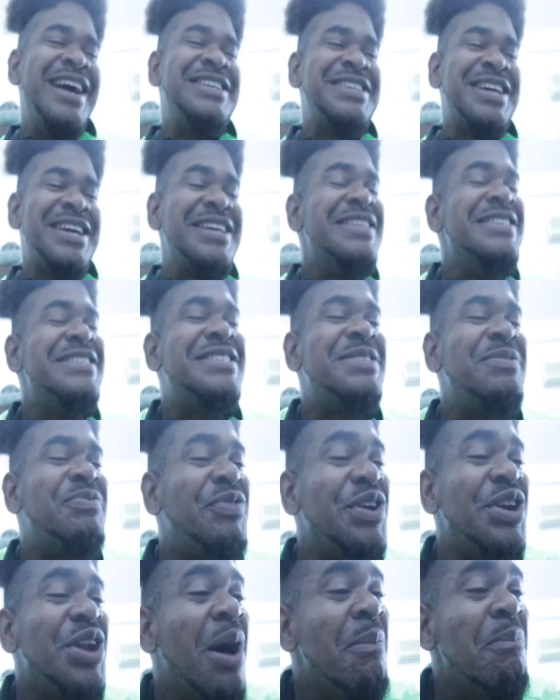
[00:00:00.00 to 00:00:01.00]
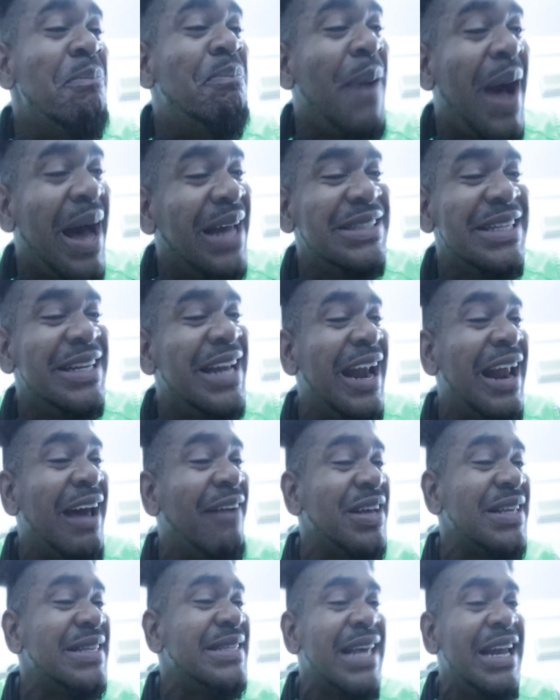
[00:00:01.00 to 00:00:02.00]
check in his freedom party that
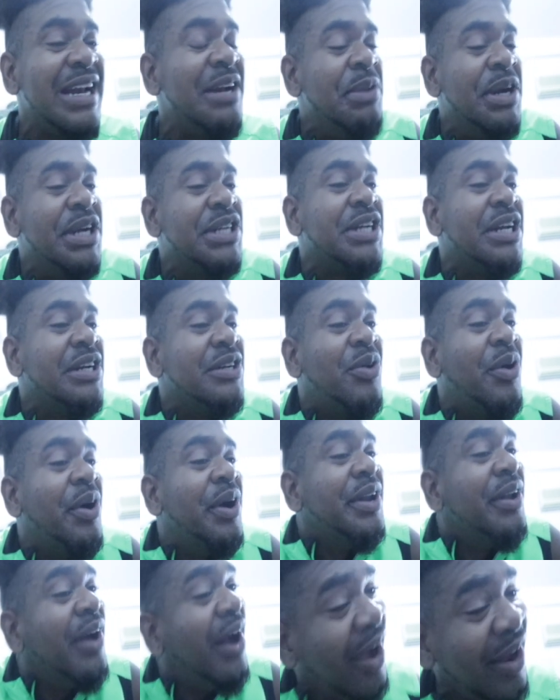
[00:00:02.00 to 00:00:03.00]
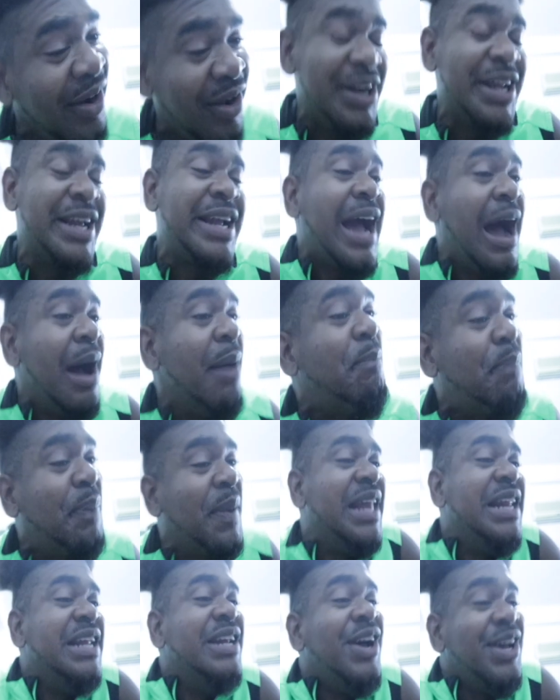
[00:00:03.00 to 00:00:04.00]
have a celebration going on, or they
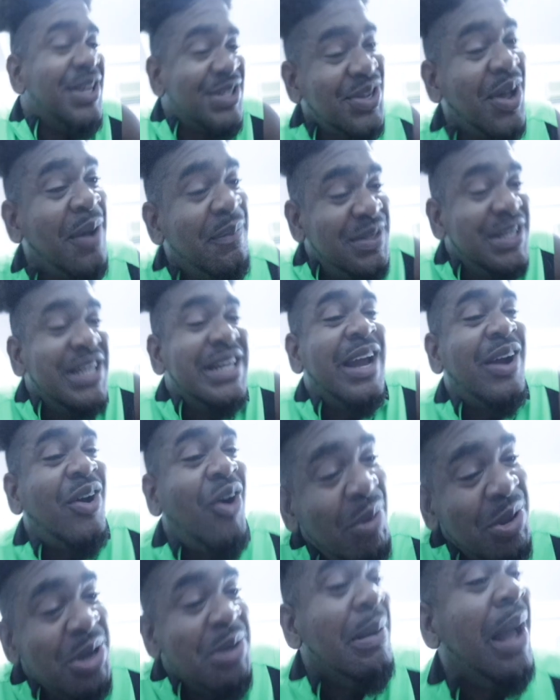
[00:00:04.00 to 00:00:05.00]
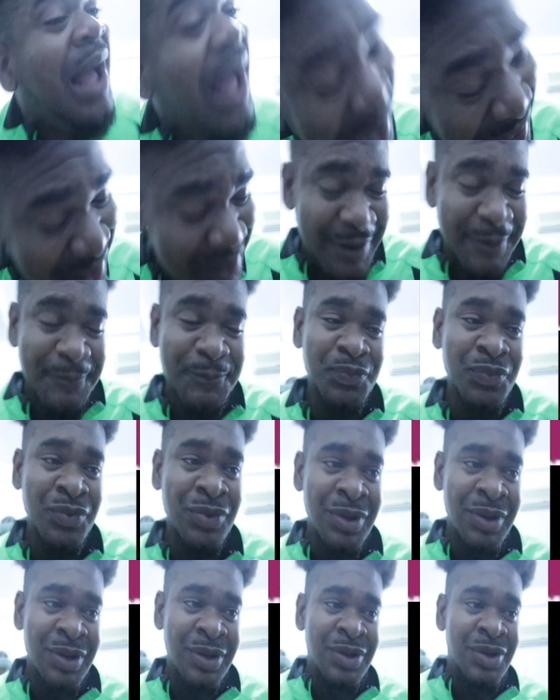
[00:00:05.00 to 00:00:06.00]
campaigning or something, they're coming back.
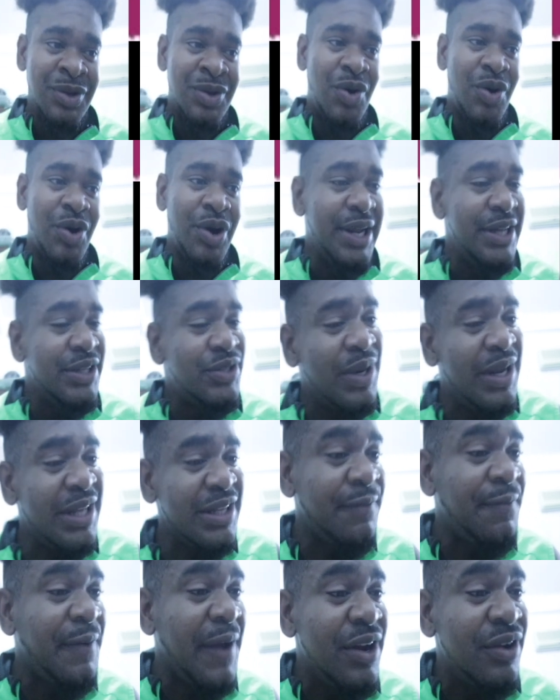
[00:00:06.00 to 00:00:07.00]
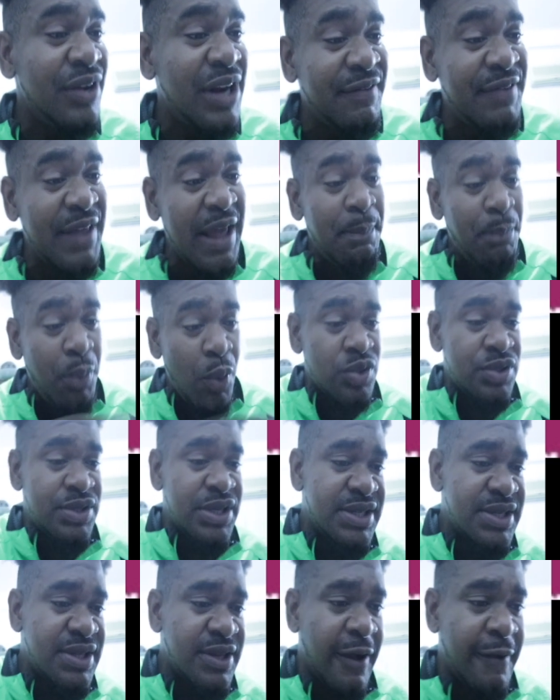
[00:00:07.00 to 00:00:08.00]
Only to later find out after I post
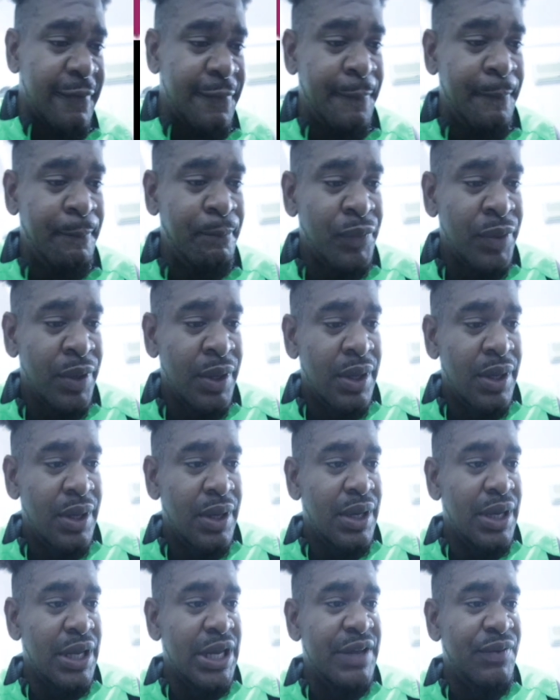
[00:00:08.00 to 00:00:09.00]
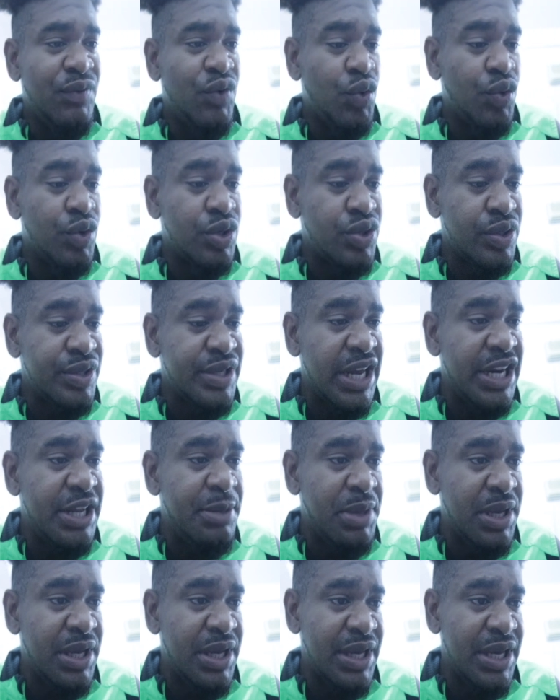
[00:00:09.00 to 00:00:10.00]
this stuff, individuals were
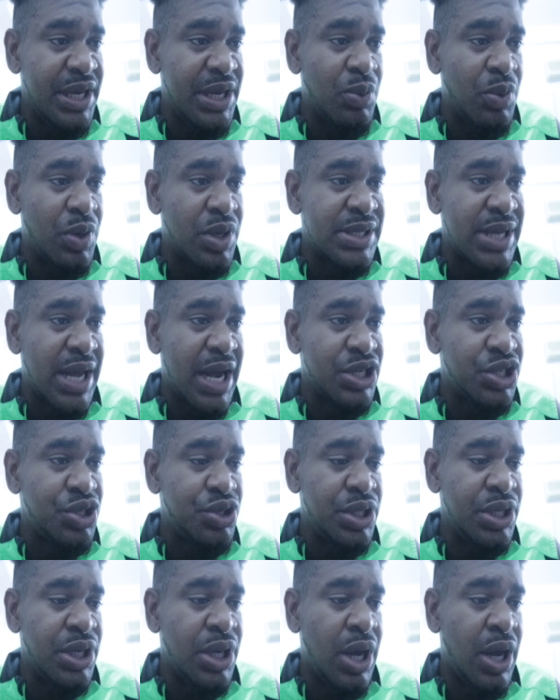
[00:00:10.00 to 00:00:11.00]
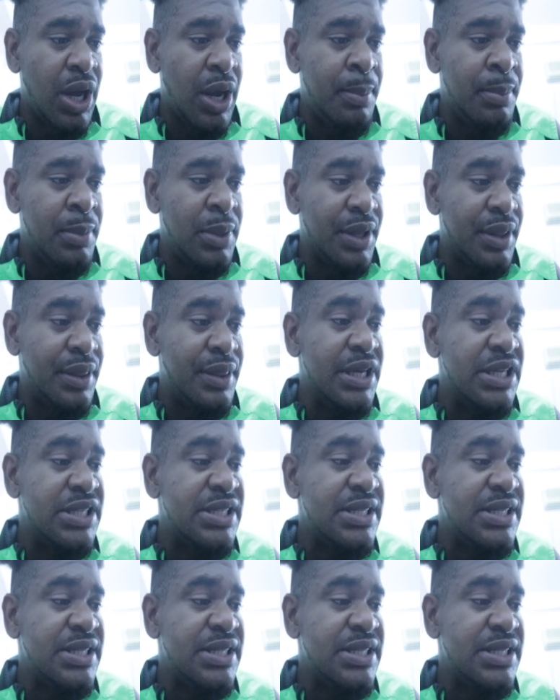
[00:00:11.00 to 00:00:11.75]
telling me it was actually this